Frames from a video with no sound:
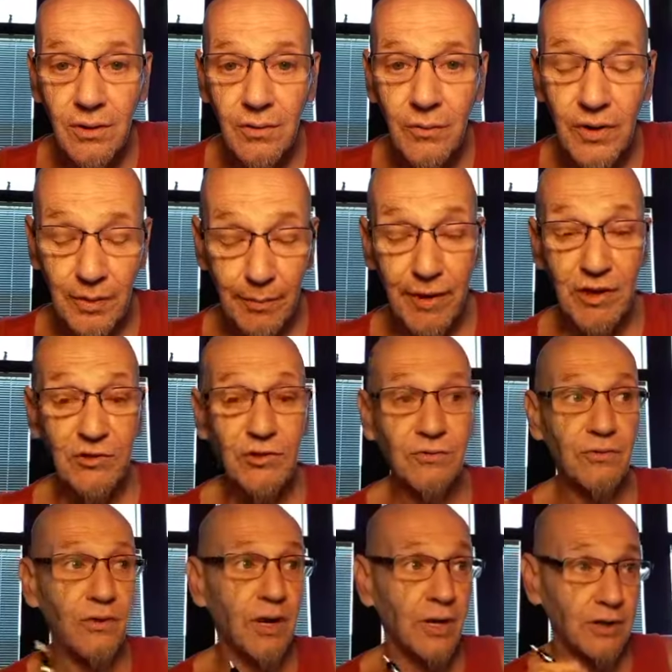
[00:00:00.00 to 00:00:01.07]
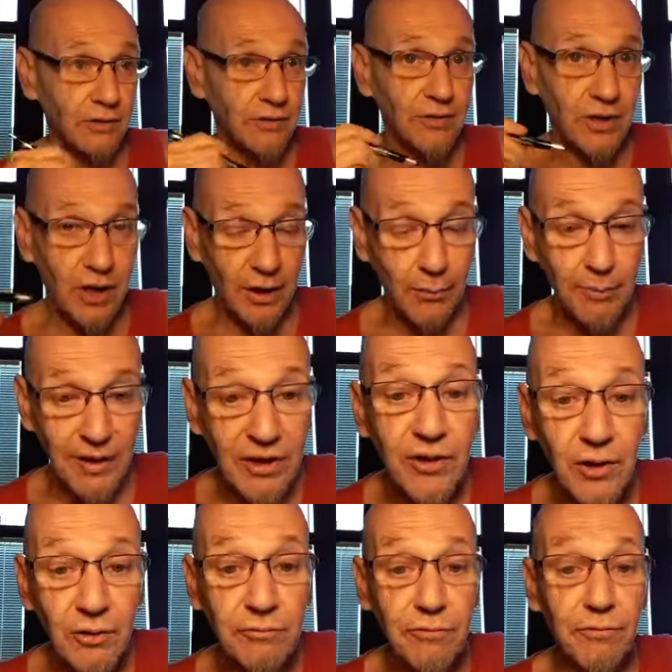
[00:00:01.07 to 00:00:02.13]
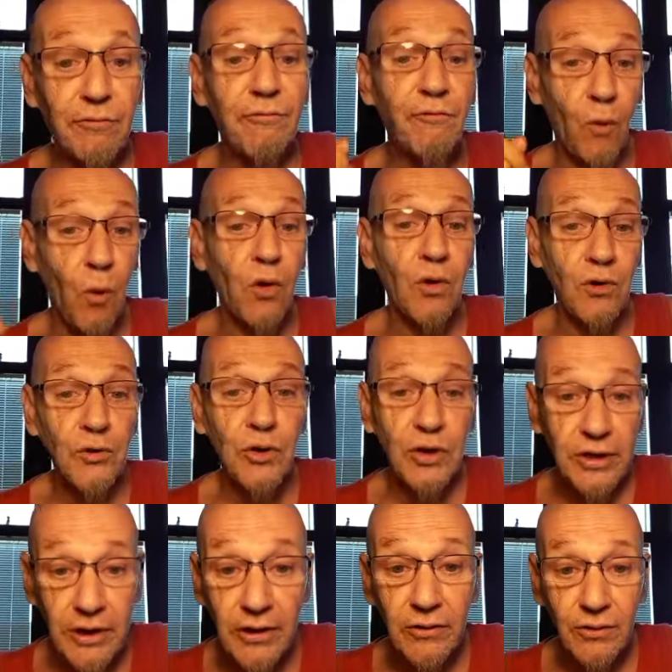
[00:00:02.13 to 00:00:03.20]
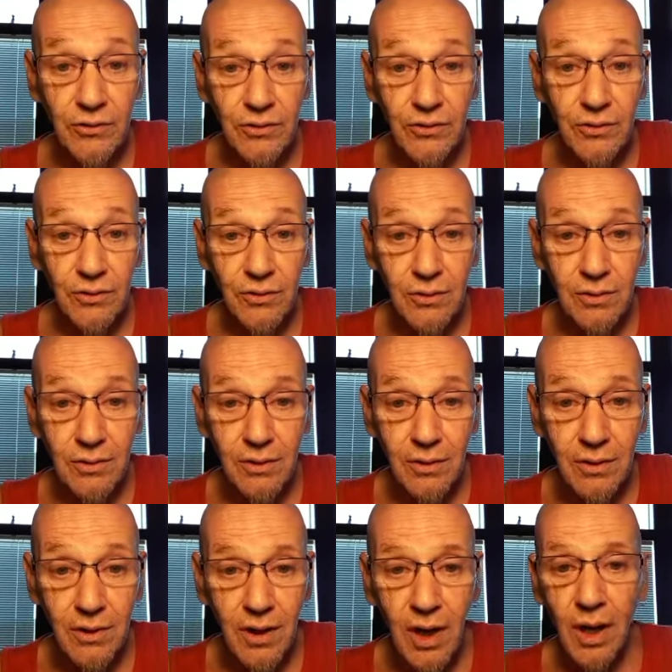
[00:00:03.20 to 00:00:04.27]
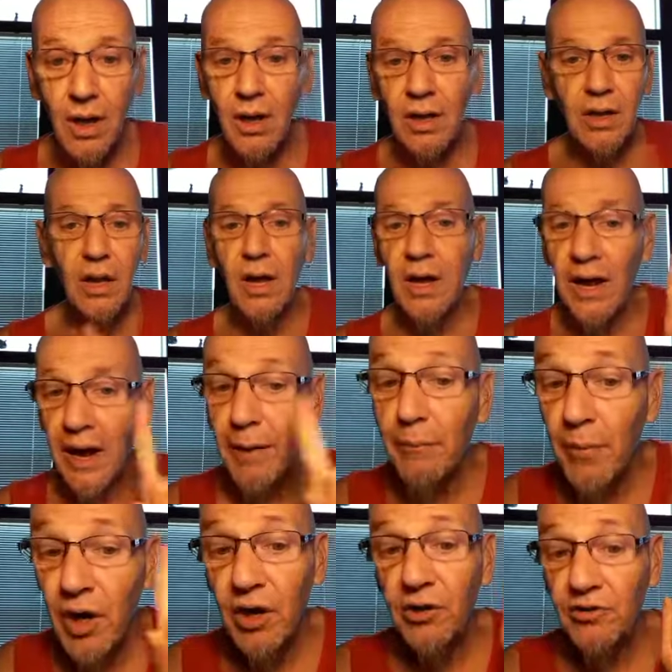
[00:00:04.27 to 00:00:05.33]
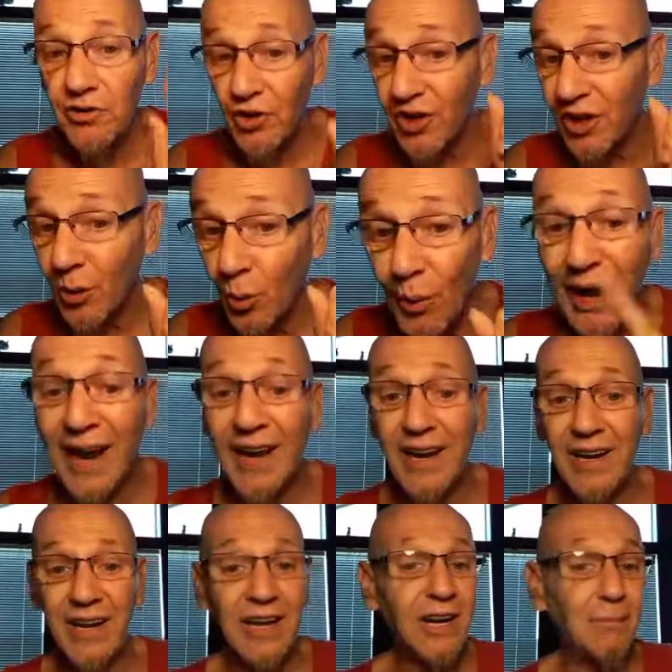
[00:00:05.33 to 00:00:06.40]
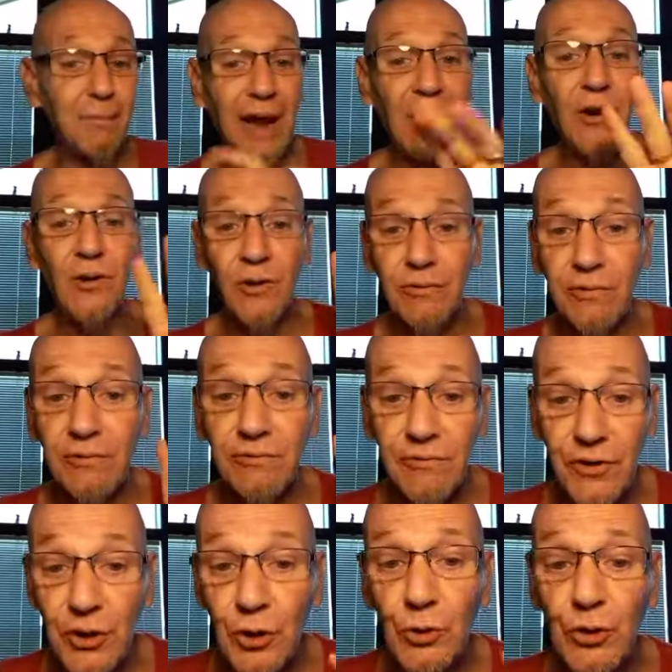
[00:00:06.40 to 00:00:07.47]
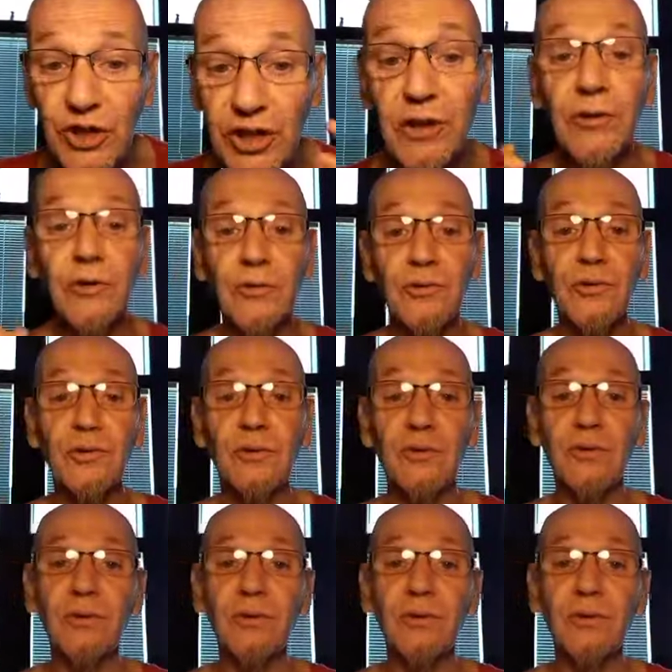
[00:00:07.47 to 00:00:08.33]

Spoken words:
which means it'll be there for 400 years. Hemp took it away in a matter of a few years.